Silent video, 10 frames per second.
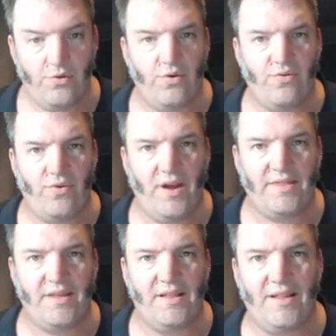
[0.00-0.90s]
All
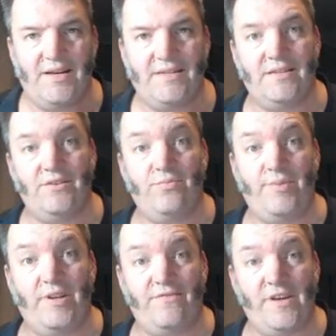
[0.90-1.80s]
right, the last little
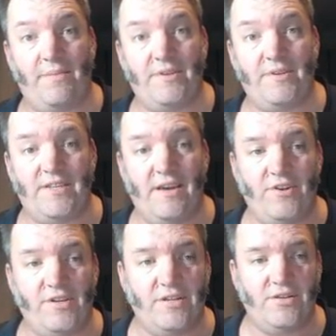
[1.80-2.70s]
bit of Chapter
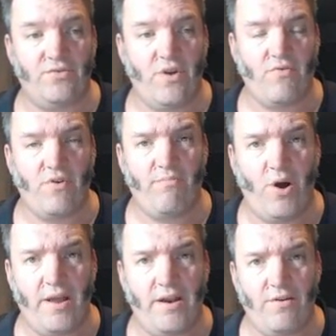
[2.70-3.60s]
7, just a
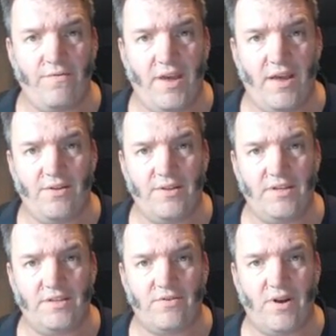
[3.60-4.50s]
reminder of how
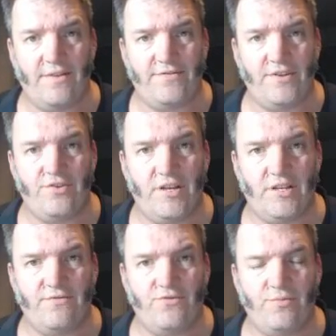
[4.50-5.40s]
these graphs are
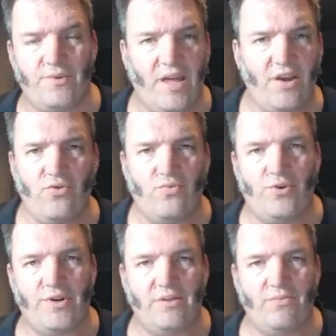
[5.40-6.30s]
transformed. Do they
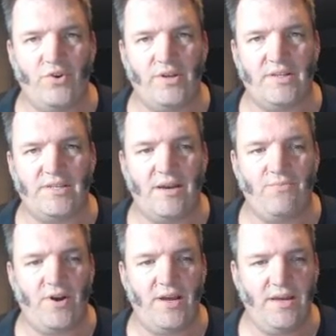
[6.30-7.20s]
all work the
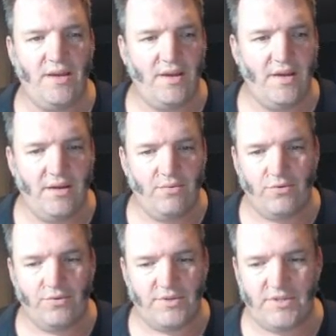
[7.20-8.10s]
same way?
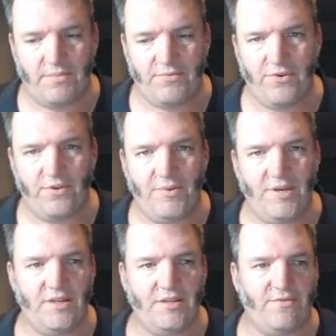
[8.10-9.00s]
We'll step through them
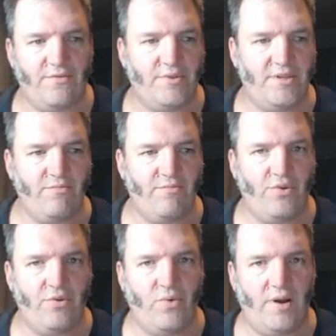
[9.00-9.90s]
here. This is from
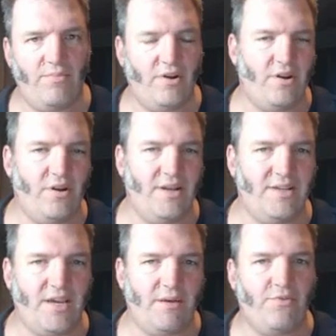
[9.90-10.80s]
7.1, but I've got an
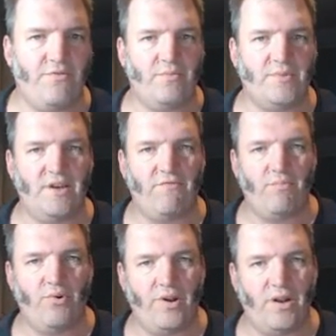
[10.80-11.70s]
example from
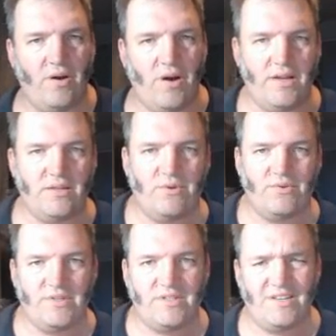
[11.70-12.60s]
7.9 as well,
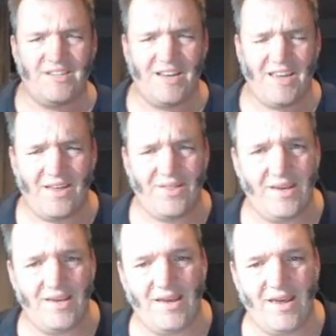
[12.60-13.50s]
just to check our
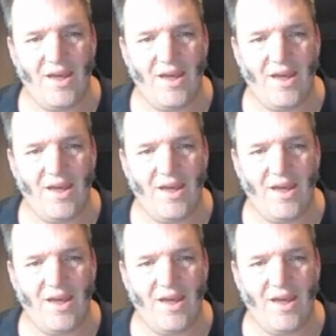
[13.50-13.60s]
thinking.